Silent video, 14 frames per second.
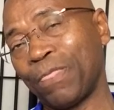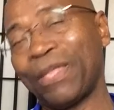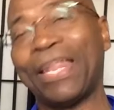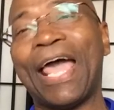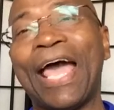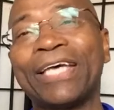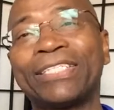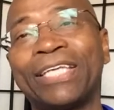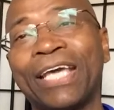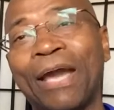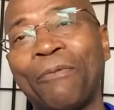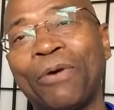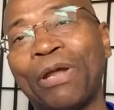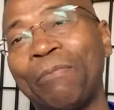The last
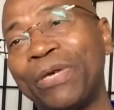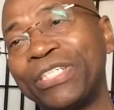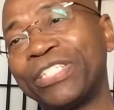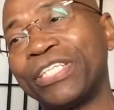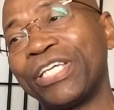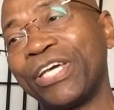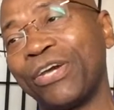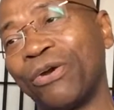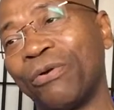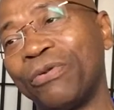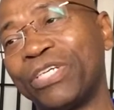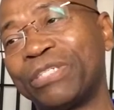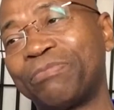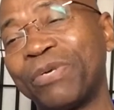thing I want to mention here
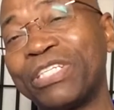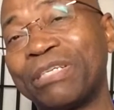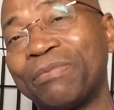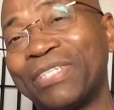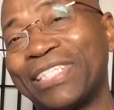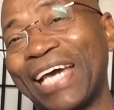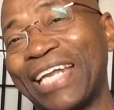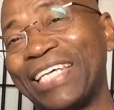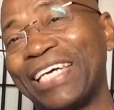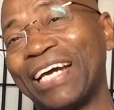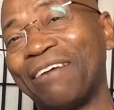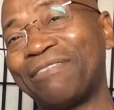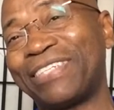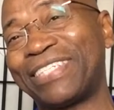on this principle is the
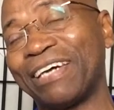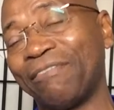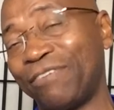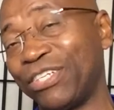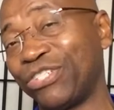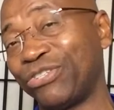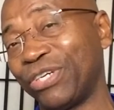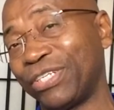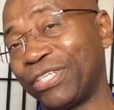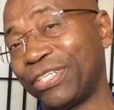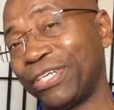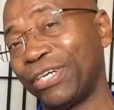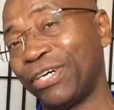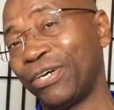idea of self interest.